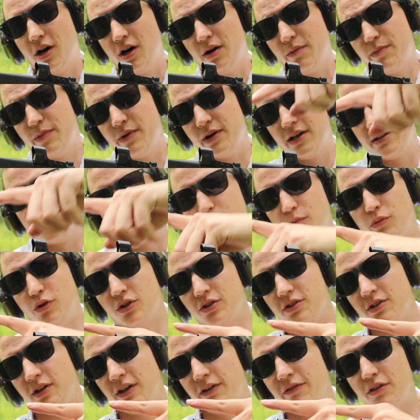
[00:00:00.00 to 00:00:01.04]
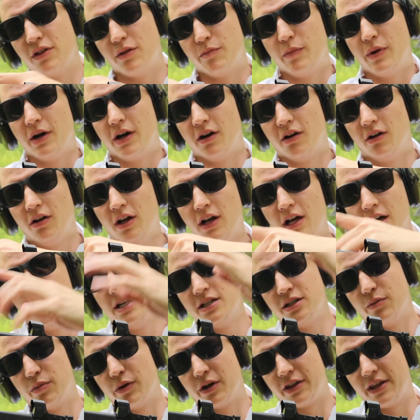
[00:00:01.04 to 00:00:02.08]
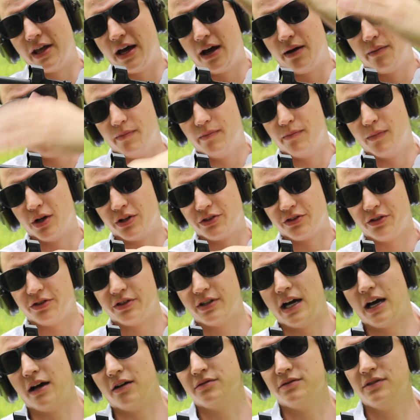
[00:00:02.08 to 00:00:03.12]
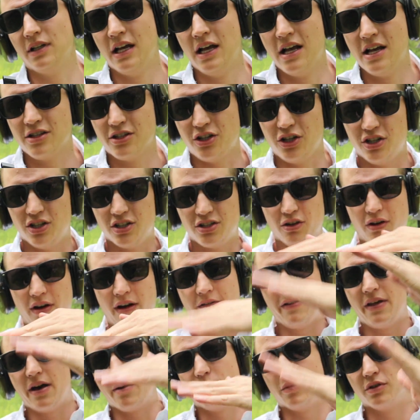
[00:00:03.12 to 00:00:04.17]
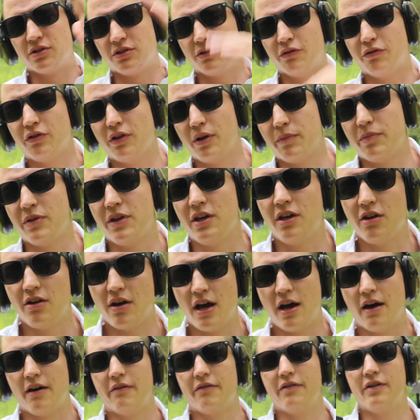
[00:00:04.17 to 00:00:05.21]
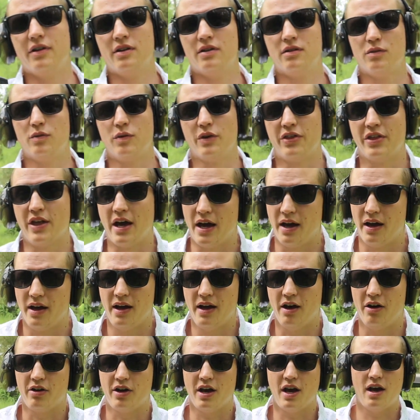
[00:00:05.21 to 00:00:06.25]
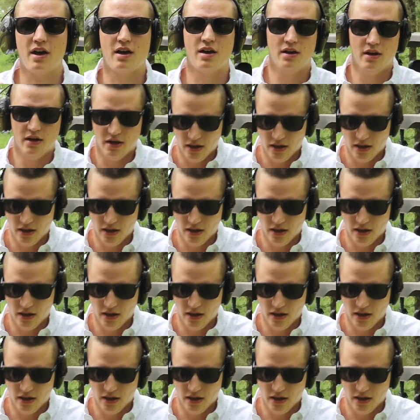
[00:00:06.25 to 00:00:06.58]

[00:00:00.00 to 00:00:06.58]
up as the bullet's leaving the barrel to bring that muzzle down. So you just don't have that muzzle flip that you have with that Hellcat.